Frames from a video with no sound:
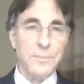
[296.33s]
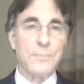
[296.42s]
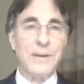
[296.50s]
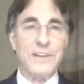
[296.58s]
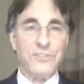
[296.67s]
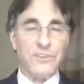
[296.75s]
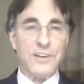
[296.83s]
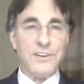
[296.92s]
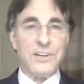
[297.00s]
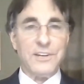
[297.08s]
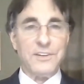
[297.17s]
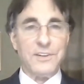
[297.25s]
Remember, I
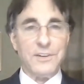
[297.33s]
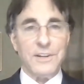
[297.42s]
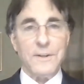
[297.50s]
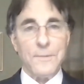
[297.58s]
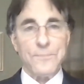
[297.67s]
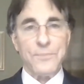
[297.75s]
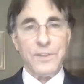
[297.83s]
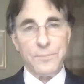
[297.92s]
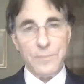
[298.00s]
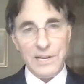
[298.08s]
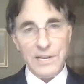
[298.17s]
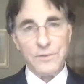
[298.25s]
said in
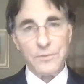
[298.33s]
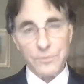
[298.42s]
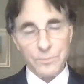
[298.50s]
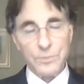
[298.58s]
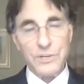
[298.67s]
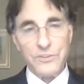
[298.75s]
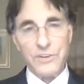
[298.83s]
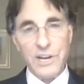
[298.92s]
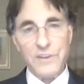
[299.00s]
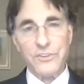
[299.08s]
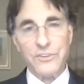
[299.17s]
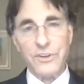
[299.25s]
in many
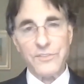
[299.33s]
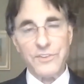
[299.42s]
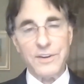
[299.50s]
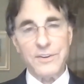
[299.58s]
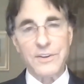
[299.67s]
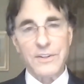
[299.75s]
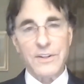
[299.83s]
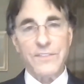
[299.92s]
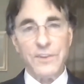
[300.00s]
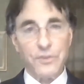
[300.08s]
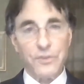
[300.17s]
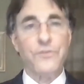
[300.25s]
presentations I've done
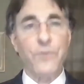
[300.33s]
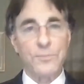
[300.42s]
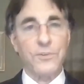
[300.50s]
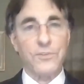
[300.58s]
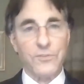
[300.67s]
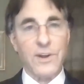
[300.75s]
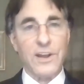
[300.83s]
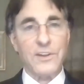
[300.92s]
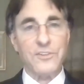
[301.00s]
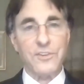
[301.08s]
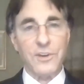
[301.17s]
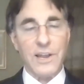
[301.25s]
There are two forms of
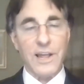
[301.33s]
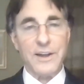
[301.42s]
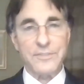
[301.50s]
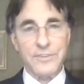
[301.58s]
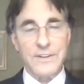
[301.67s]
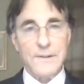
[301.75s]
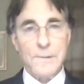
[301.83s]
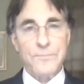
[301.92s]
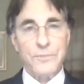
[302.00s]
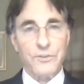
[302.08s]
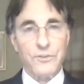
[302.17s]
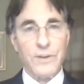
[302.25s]
stress in life:
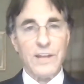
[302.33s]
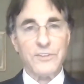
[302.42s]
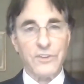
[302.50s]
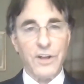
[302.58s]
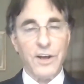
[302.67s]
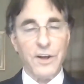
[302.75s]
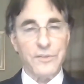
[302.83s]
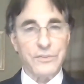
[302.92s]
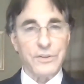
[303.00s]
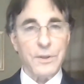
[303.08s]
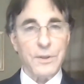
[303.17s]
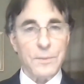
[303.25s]
the stress of